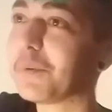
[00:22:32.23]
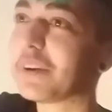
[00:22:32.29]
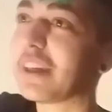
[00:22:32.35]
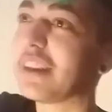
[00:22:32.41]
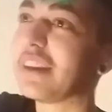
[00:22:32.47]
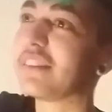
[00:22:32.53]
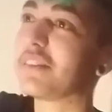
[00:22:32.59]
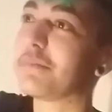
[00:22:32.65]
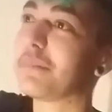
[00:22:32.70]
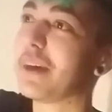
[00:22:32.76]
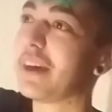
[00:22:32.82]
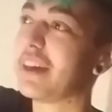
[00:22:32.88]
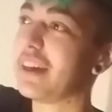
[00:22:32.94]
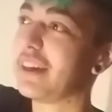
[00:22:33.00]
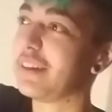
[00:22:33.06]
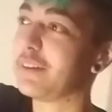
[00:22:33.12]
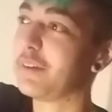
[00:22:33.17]
were getting to
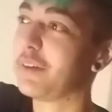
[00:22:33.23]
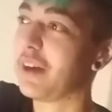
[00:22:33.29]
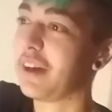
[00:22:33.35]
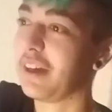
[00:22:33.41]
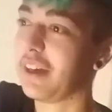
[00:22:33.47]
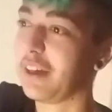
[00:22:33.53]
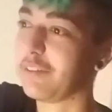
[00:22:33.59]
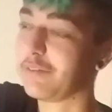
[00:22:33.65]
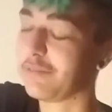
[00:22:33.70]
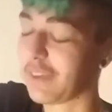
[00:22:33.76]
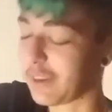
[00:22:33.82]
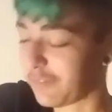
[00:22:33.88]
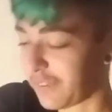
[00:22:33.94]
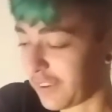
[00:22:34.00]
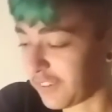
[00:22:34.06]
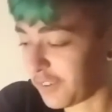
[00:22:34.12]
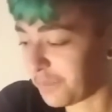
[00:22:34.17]
my
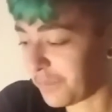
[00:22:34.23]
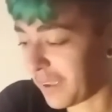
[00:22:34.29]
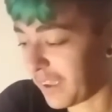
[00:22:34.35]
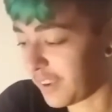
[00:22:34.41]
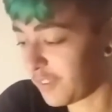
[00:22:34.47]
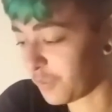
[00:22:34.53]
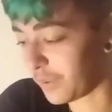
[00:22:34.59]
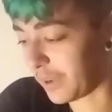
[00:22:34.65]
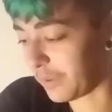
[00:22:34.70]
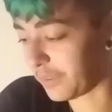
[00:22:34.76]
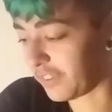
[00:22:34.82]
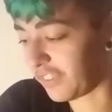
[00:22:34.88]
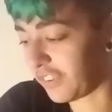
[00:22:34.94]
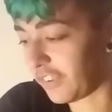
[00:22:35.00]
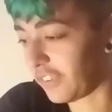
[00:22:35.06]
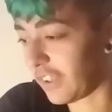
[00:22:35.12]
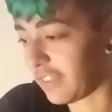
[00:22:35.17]
fanfiction page when I was
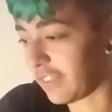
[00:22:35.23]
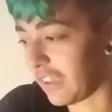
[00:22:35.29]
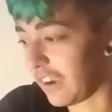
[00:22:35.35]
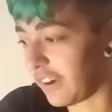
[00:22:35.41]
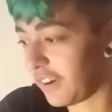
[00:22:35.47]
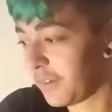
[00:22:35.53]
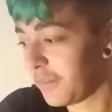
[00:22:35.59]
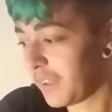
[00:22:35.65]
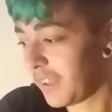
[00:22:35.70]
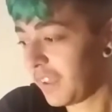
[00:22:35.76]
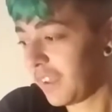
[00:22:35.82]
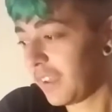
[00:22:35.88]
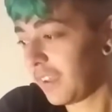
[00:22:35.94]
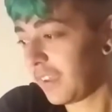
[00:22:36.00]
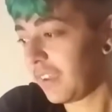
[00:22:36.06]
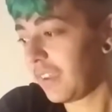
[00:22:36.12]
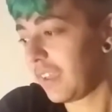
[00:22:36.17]
still on there.
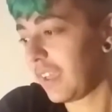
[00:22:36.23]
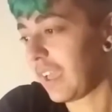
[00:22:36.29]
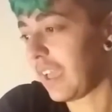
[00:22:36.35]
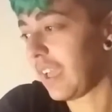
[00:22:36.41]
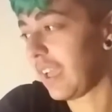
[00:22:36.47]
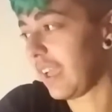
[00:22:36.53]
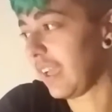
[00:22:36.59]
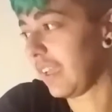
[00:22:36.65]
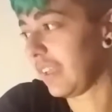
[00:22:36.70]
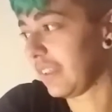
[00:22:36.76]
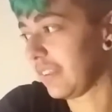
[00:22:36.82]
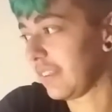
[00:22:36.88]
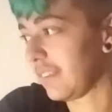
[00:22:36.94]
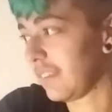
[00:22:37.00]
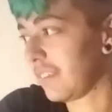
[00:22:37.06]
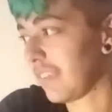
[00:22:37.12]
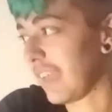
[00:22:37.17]

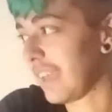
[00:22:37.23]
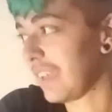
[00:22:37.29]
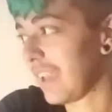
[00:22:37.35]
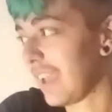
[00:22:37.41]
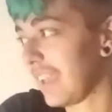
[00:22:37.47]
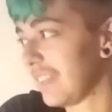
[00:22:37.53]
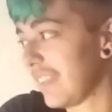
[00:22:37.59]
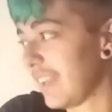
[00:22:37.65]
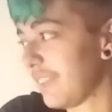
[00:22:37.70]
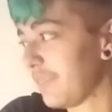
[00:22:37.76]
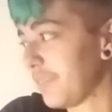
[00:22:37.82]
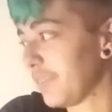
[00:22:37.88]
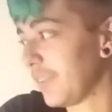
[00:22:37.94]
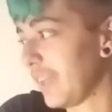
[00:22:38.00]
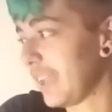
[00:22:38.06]
And I had that for